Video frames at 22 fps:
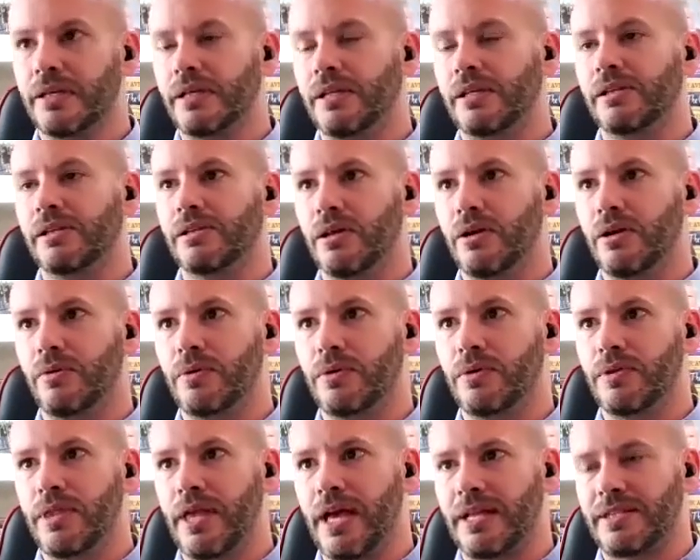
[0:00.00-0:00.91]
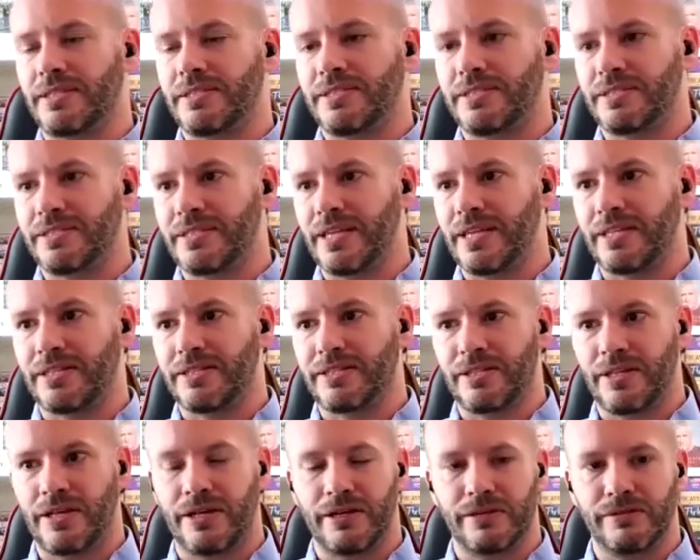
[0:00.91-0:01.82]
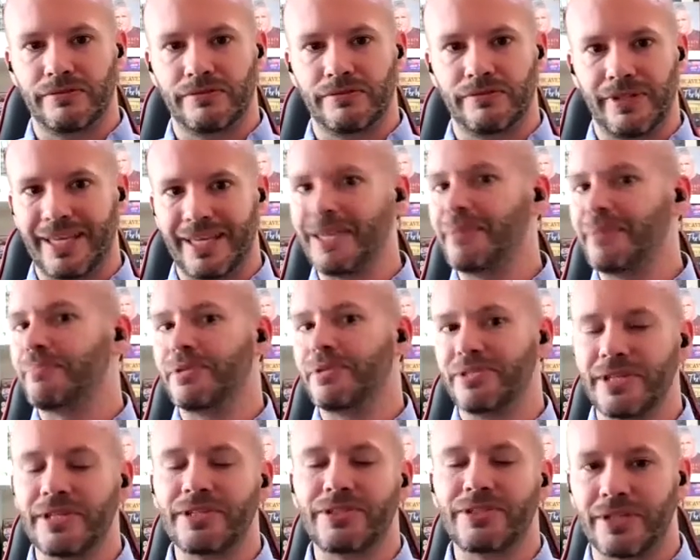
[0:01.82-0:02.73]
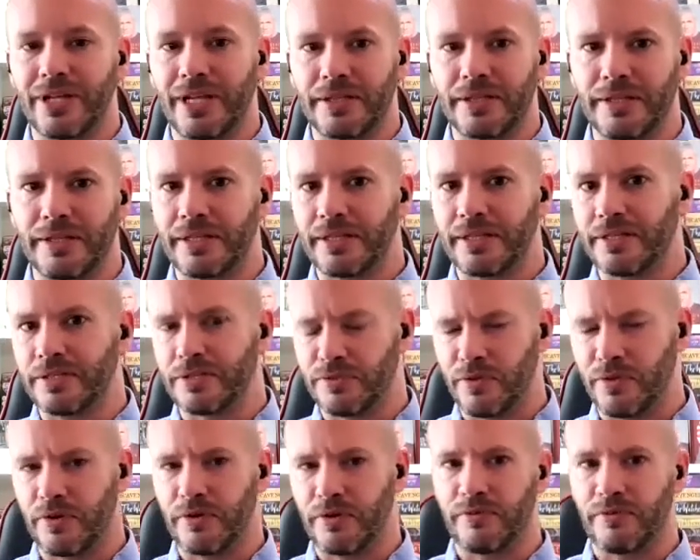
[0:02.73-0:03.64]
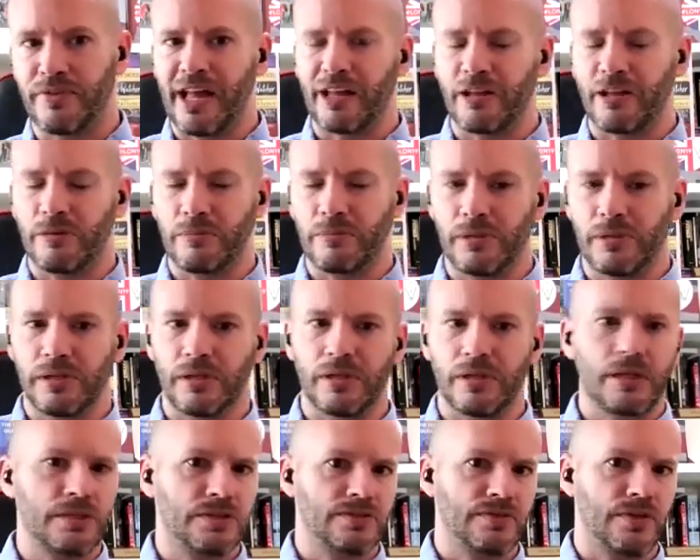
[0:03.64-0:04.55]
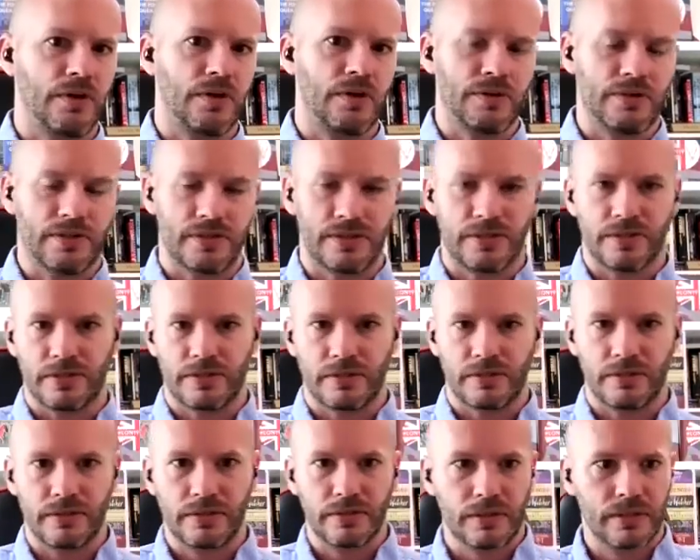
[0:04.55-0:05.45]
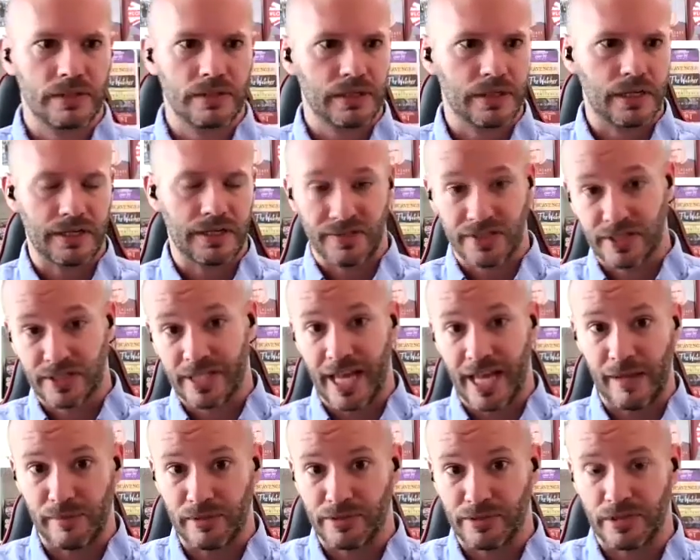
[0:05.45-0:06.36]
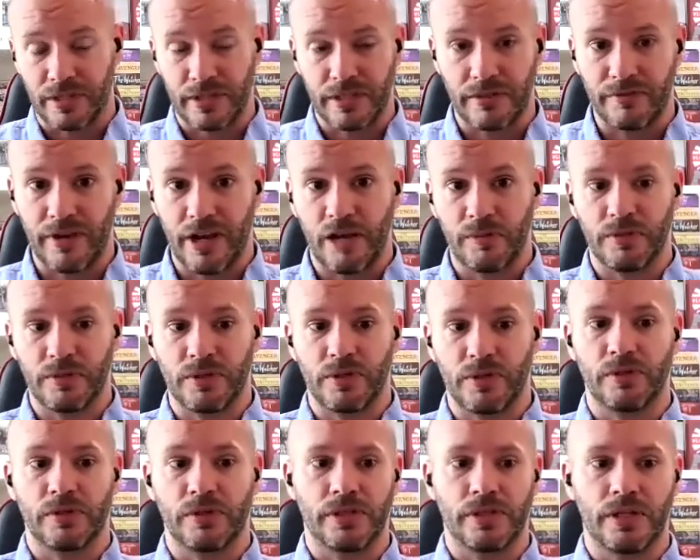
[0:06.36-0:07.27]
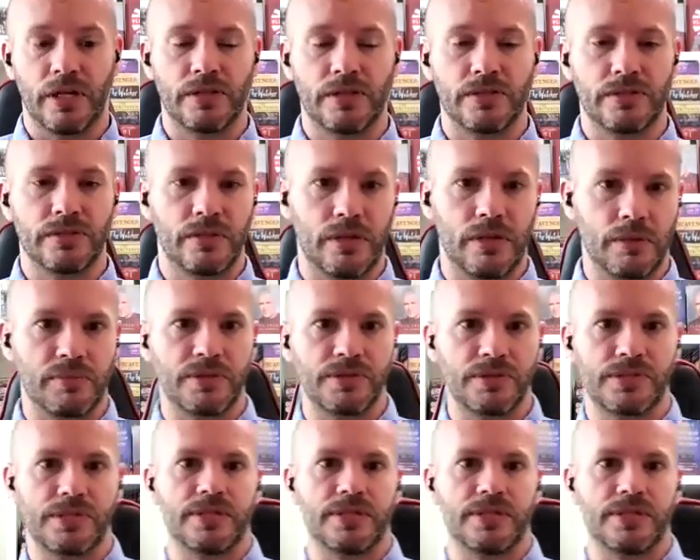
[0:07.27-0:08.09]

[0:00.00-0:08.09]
lower that sense of like imposition, I think is very valuable as far as kind of establishing the environment early on. So I appreciate that.